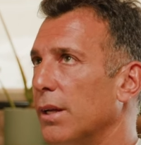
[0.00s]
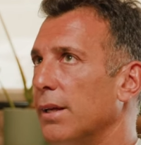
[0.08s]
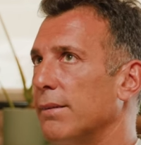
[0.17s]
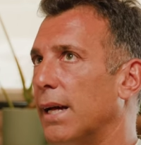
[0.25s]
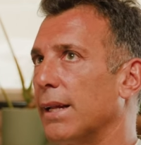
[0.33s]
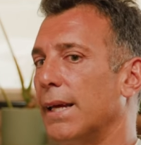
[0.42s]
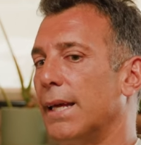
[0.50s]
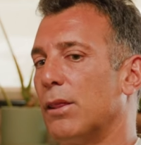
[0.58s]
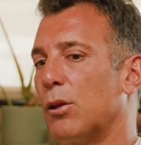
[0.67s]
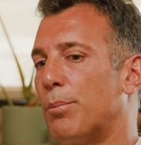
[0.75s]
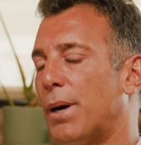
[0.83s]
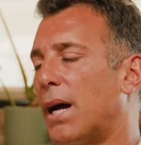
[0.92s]
is that in
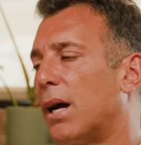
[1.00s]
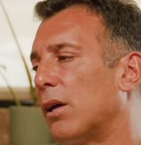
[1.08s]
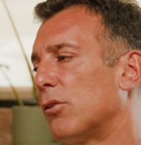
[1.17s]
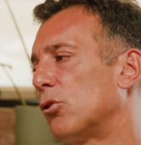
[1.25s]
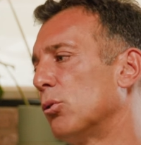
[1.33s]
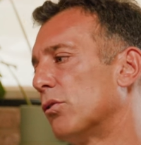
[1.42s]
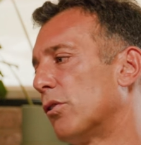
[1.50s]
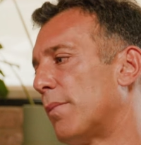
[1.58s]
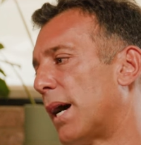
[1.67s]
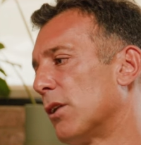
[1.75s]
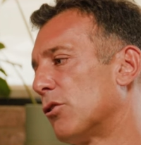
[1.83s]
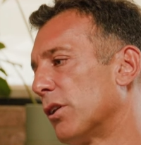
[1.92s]
the past, you would have
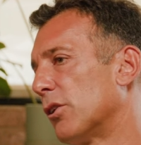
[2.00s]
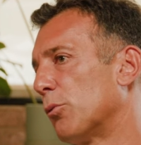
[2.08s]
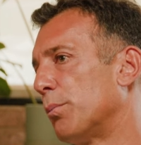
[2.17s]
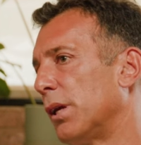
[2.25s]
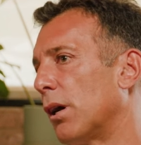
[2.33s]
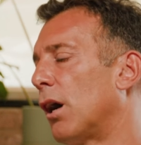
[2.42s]
imagined there'd be